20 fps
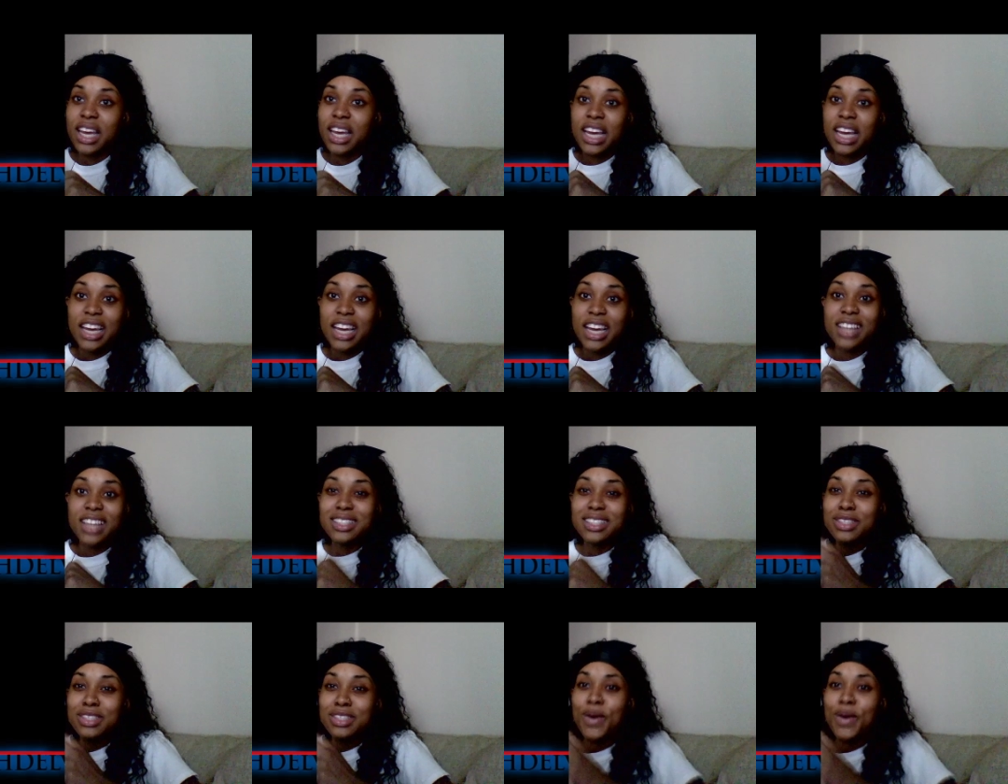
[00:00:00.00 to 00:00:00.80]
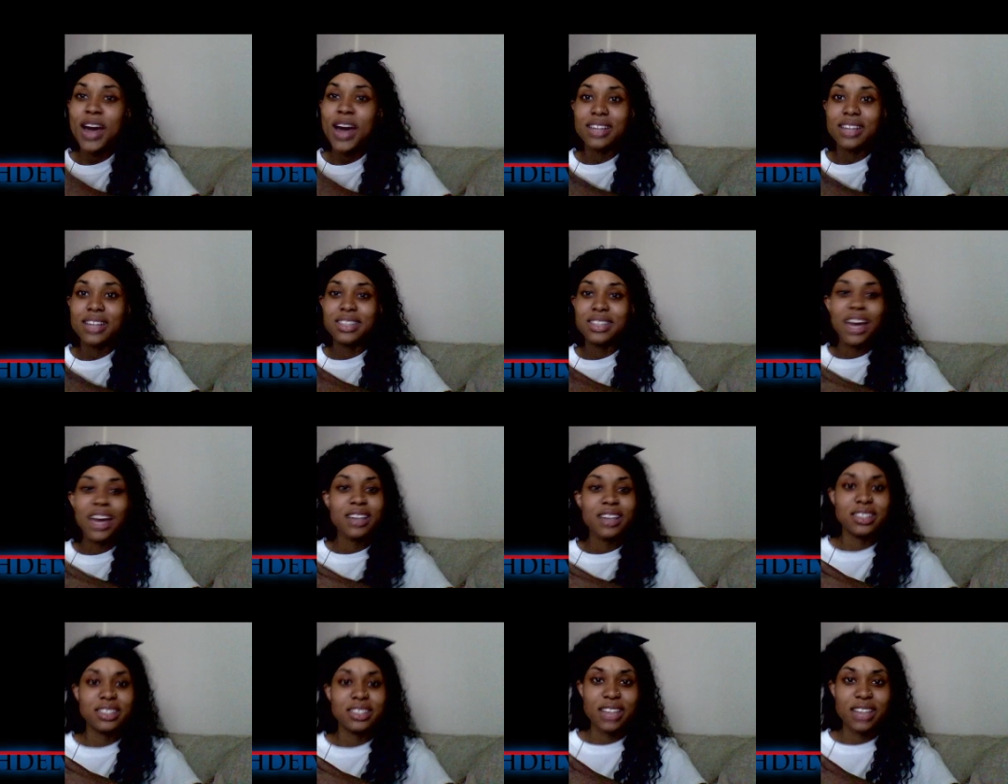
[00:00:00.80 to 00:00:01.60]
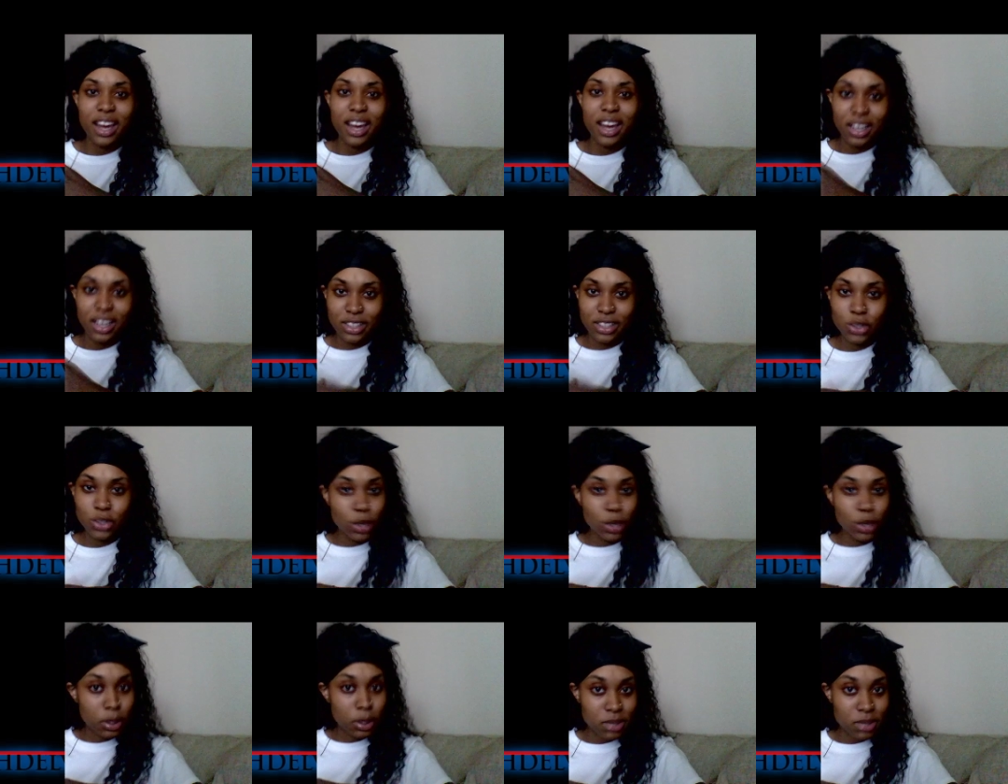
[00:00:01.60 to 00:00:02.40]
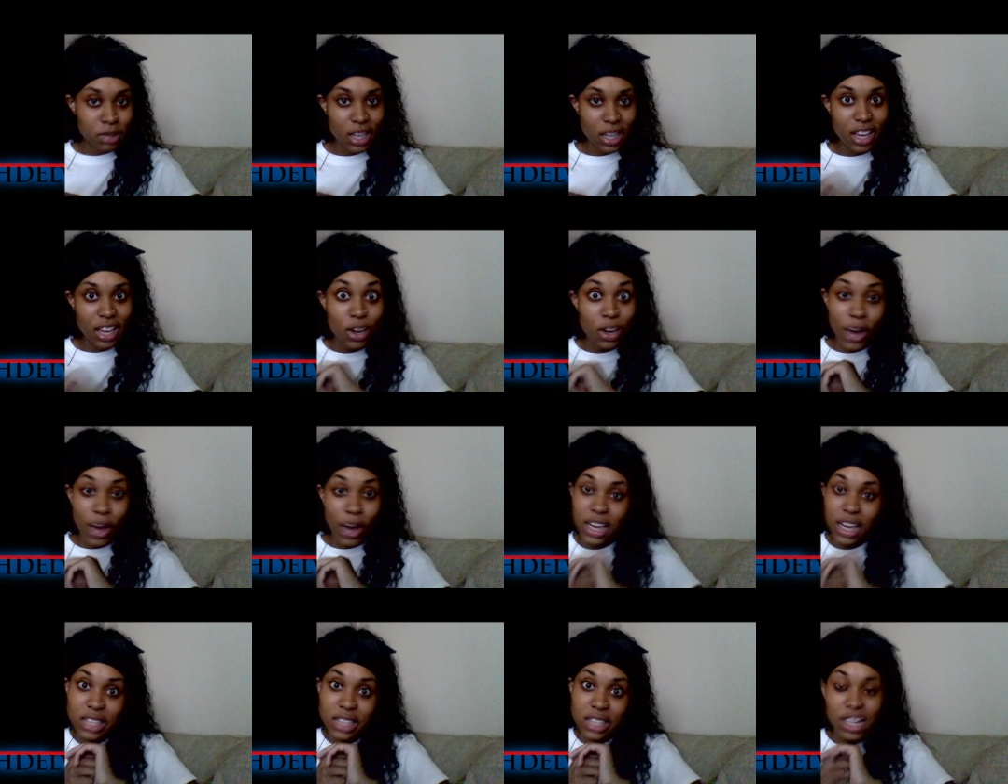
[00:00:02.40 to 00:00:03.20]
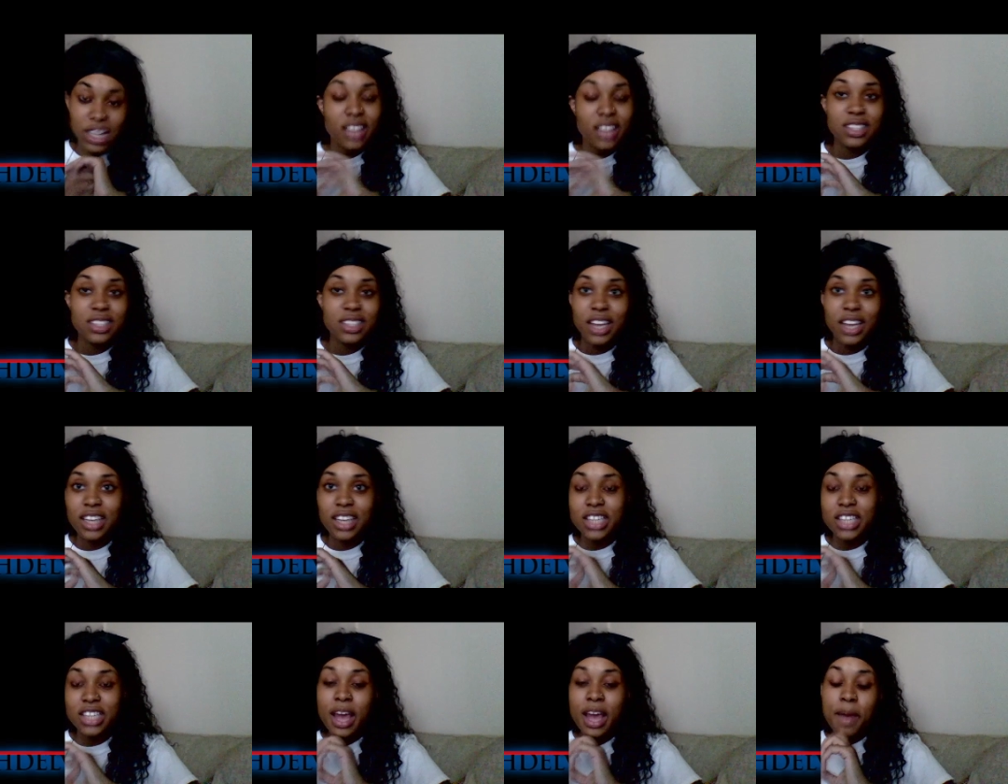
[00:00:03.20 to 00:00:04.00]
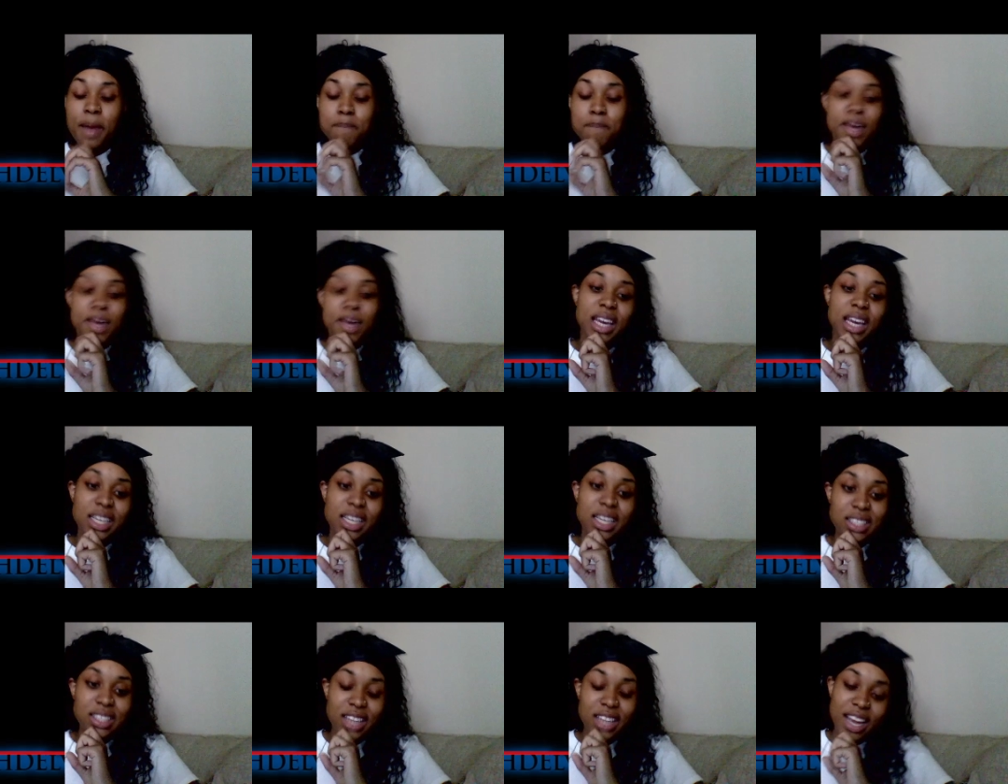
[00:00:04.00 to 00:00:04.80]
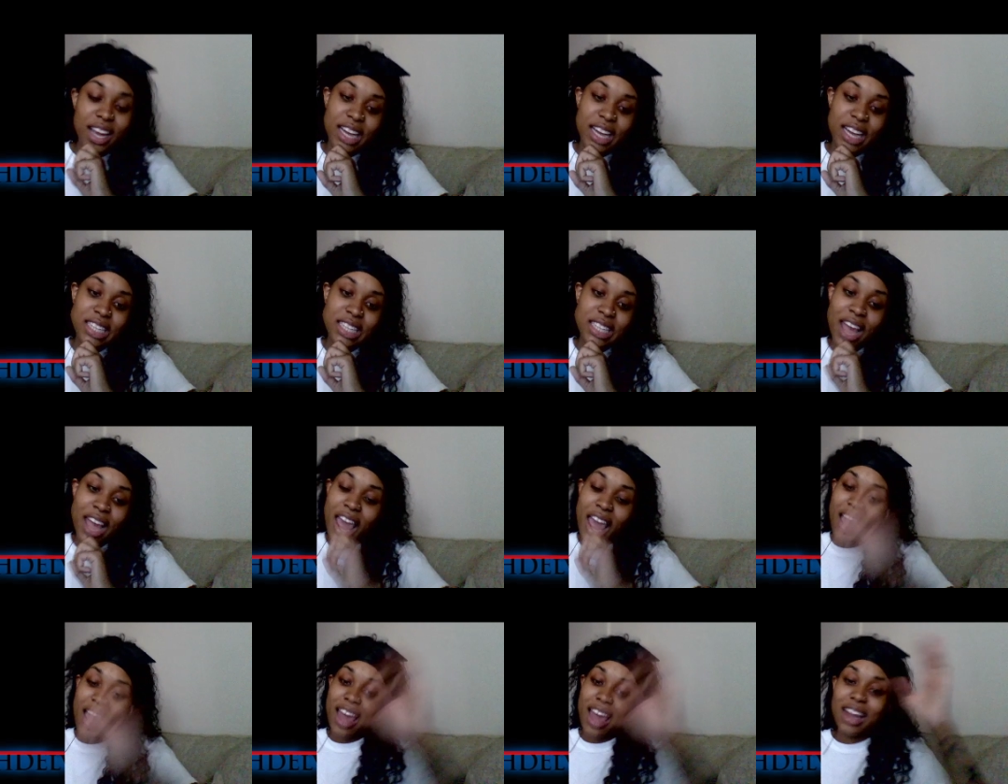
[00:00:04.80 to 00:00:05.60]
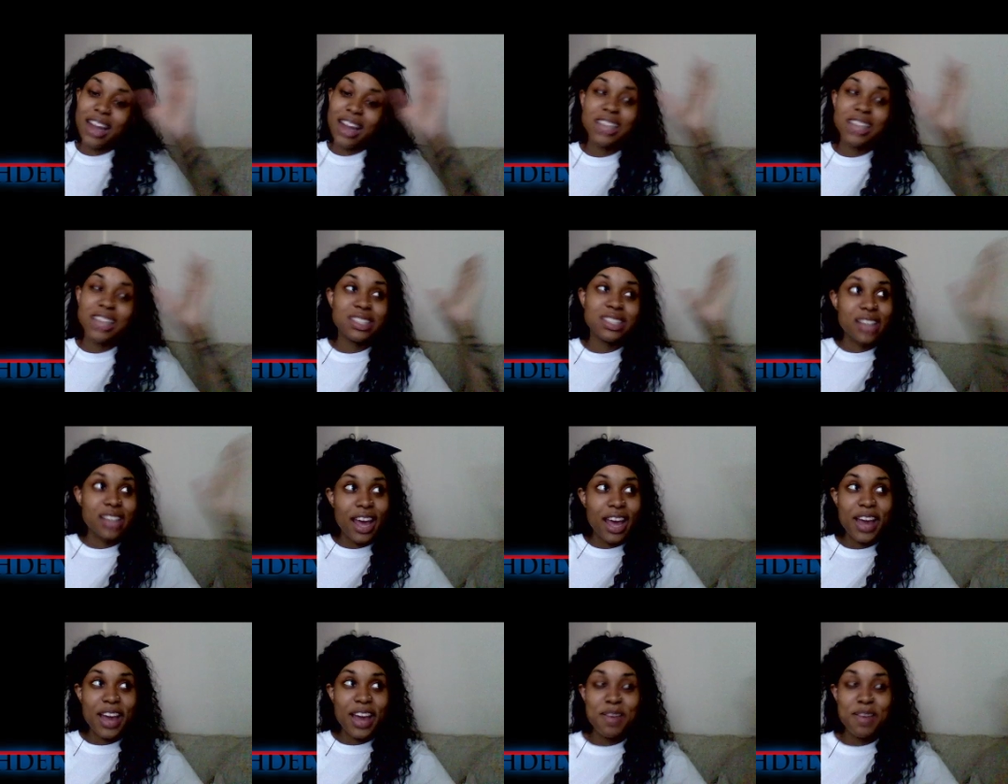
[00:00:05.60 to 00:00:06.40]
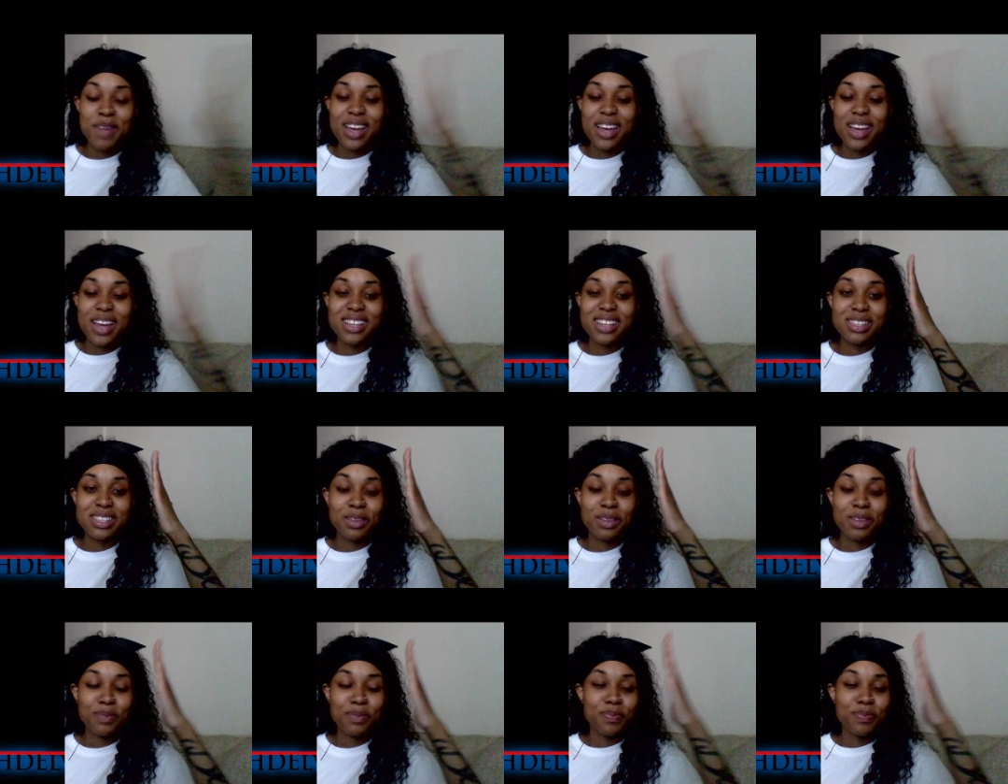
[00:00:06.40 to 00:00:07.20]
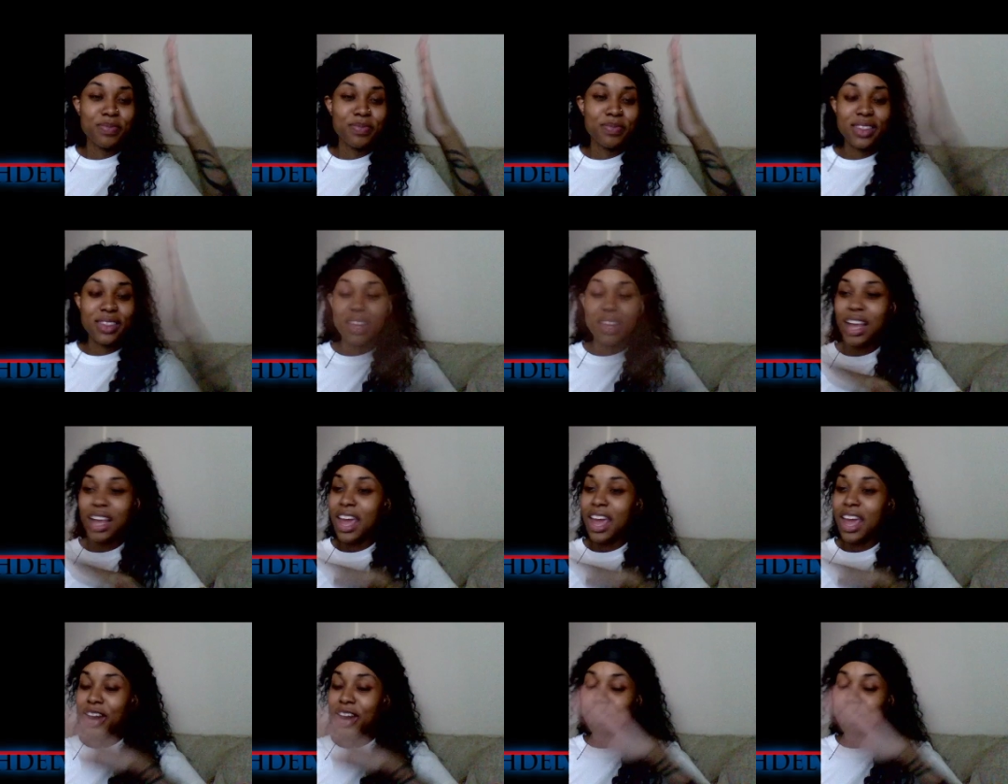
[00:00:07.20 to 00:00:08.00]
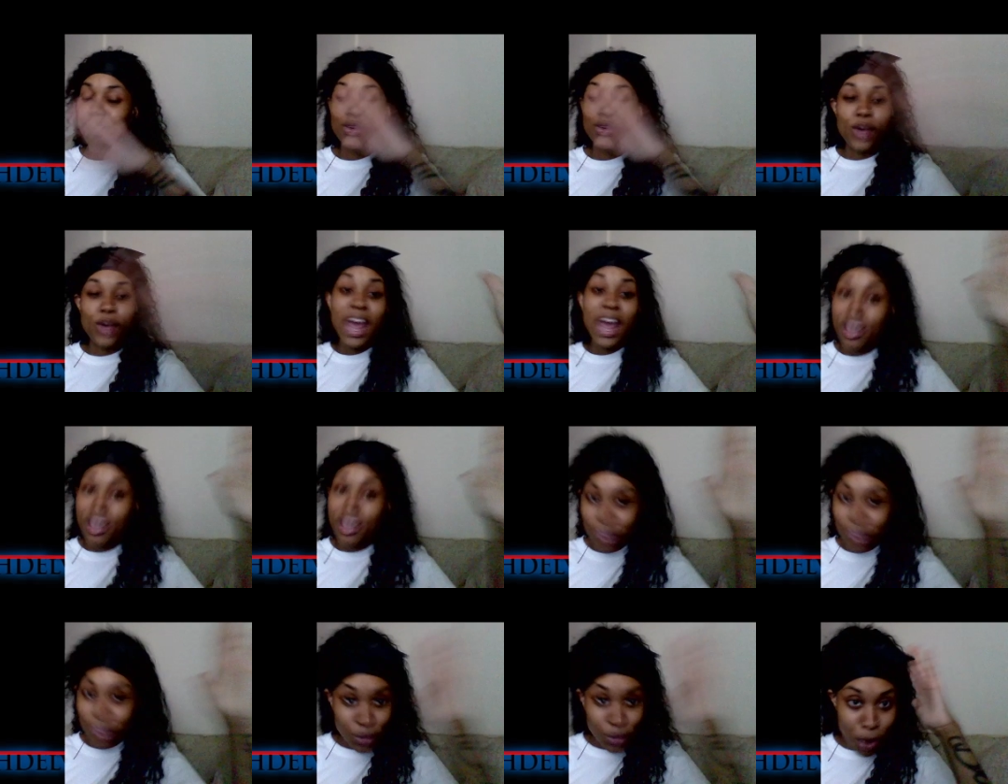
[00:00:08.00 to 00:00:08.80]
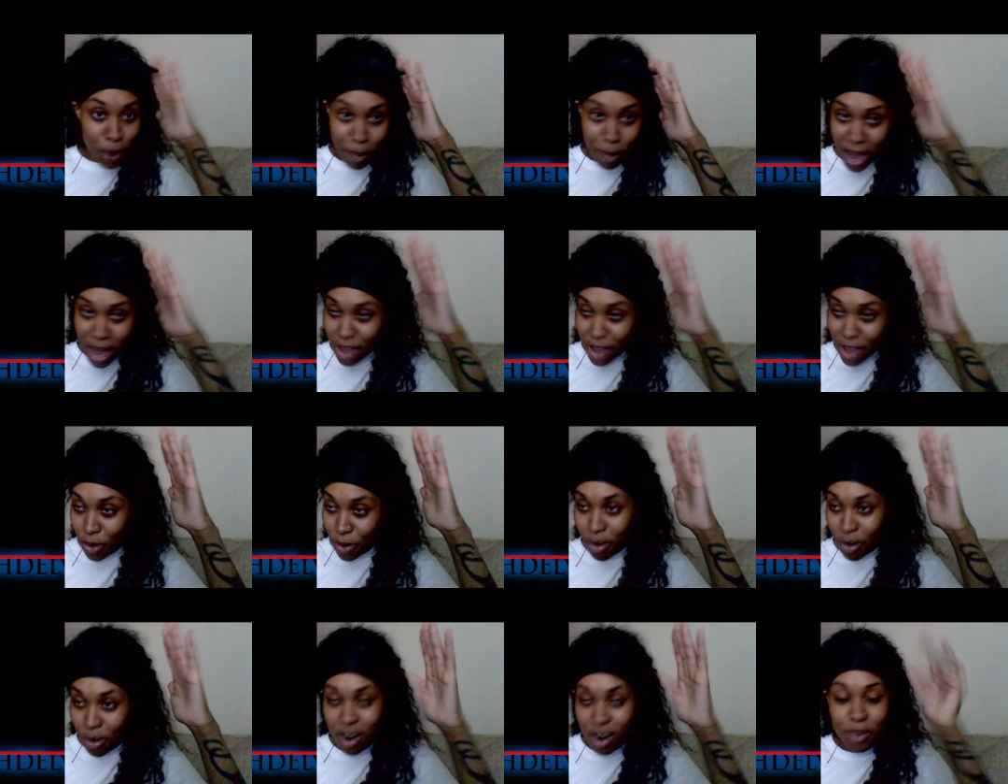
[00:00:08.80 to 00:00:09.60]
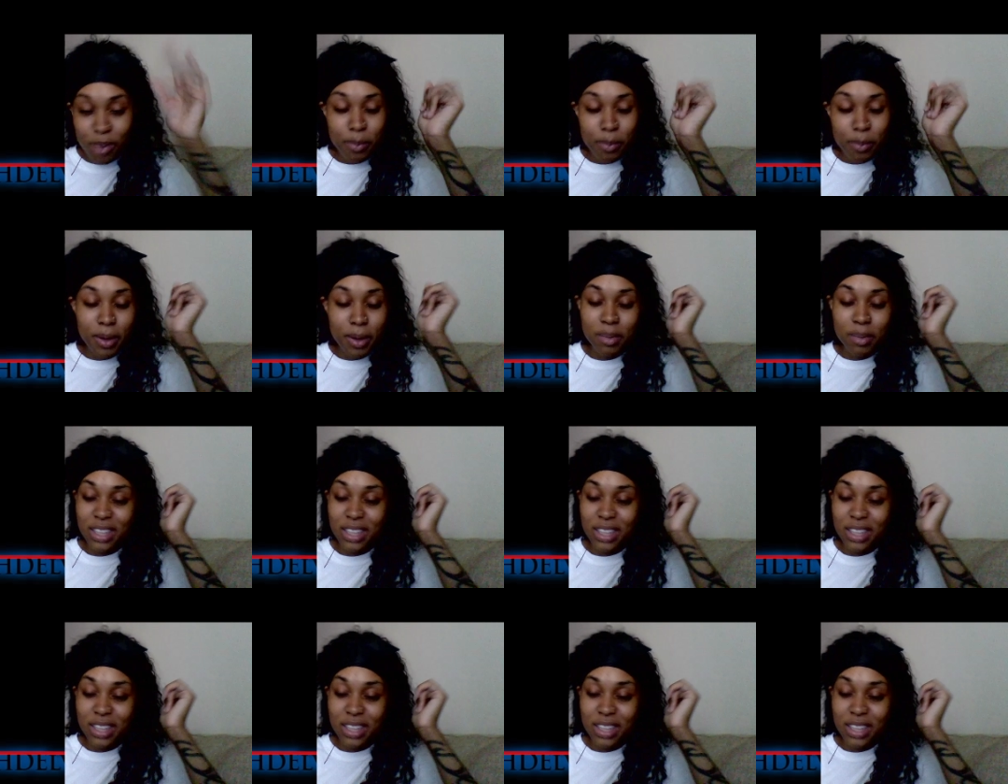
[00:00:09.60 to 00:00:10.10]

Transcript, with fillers: He just know how to take a stage. You know what I'm saying? He know how to take a stage, make it his stage, and his name is engraved in your mind, your heart, baby, your